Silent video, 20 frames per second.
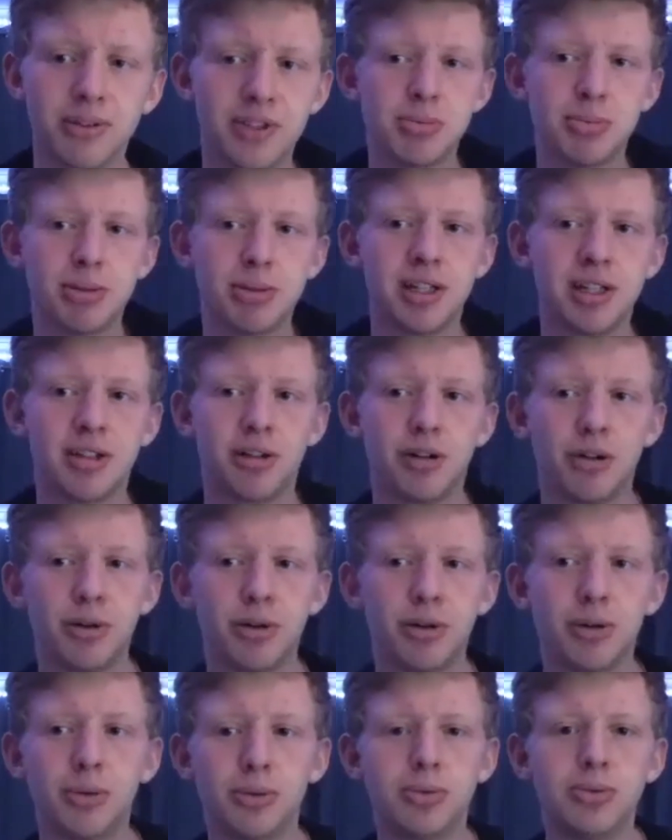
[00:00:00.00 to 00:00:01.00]
We've just been in
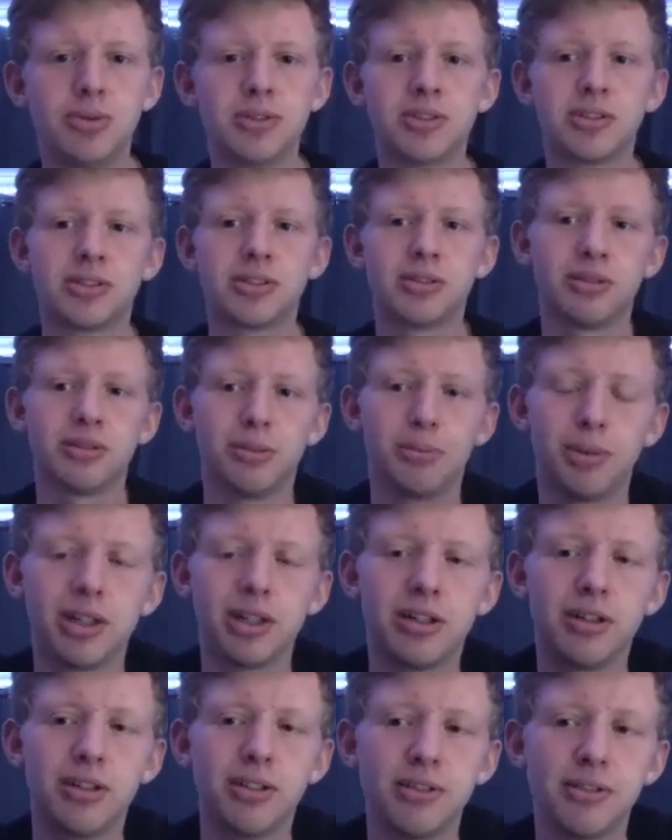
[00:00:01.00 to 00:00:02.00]
our halls and
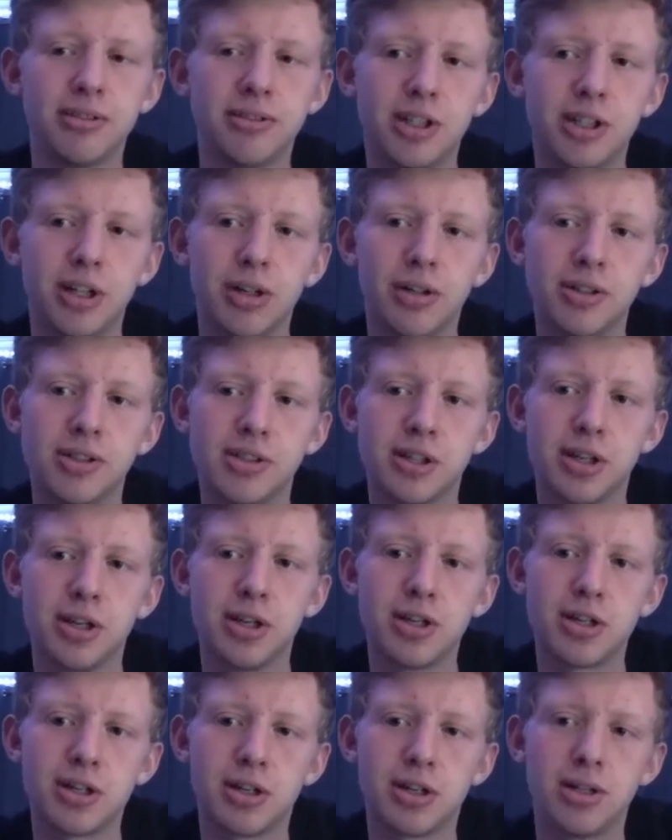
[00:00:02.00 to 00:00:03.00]
we can't go and
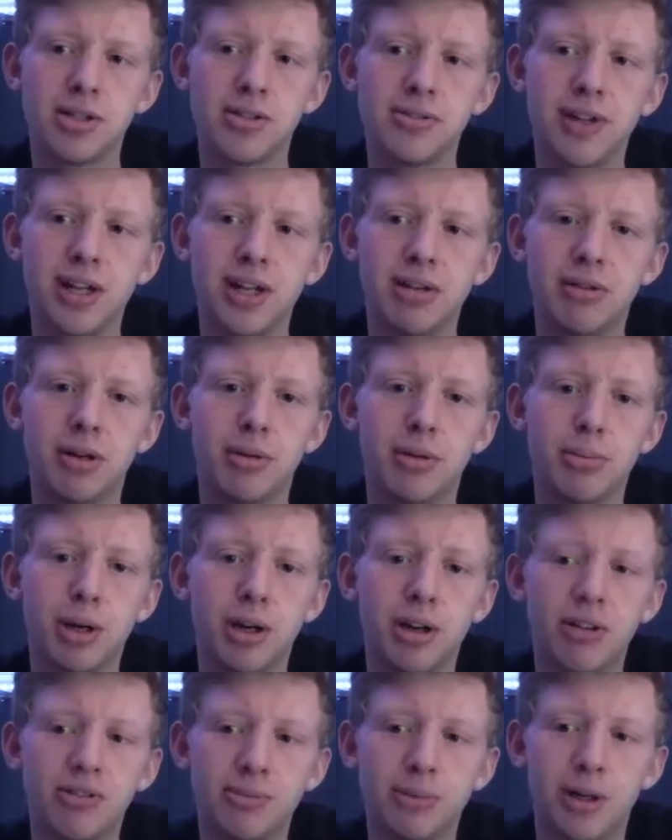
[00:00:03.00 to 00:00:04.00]
socialise with anyone
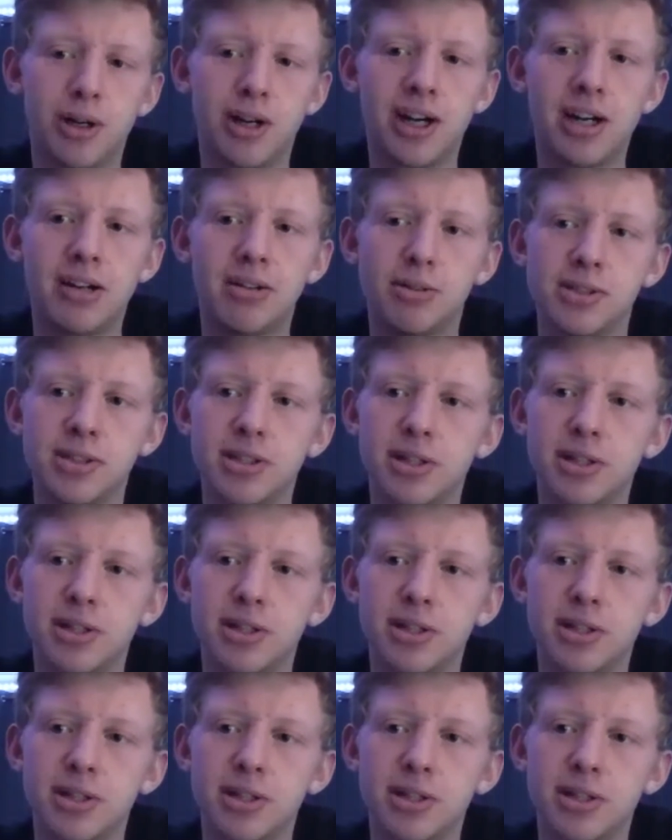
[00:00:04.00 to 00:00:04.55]
apart from our house.